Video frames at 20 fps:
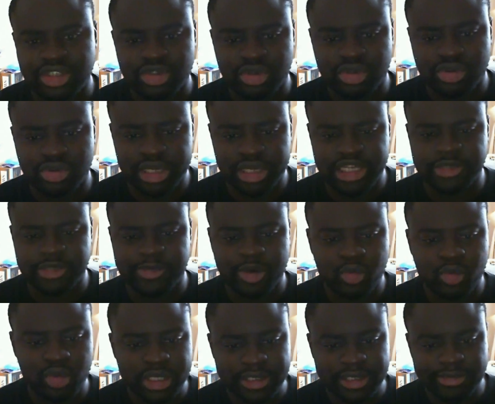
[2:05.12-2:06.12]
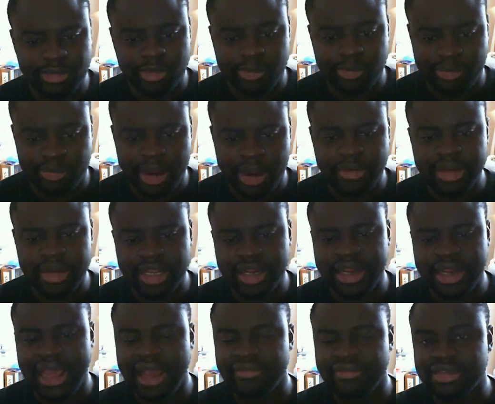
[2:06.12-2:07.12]
stories, but we're apparently
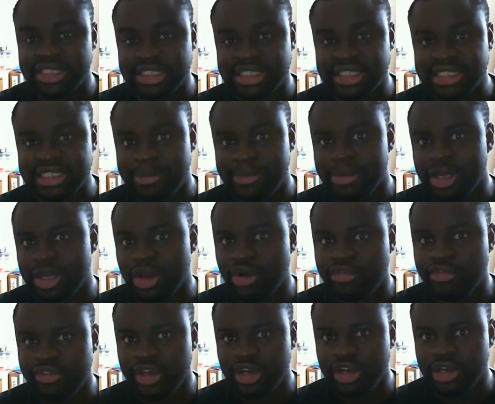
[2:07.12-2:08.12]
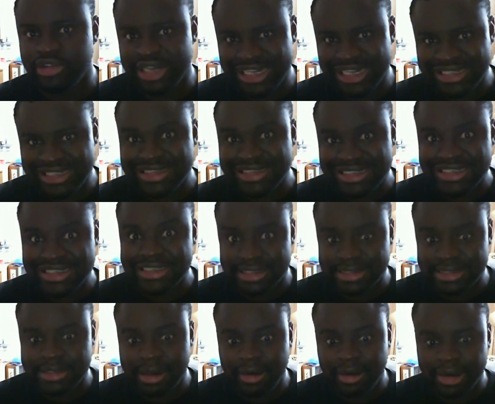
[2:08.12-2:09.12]
going to have a snippet of her in
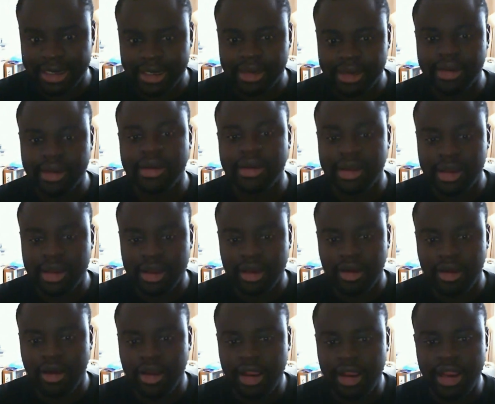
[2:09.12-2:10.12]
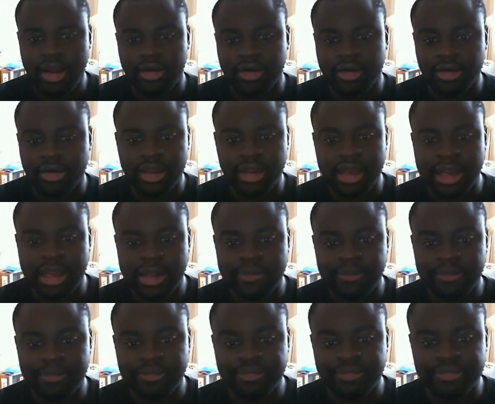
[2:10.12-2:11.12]
season 9
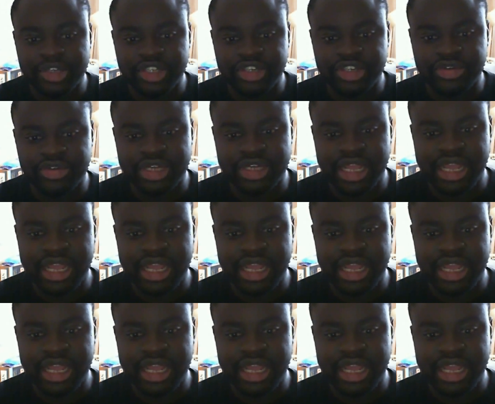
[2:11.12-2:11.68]
on during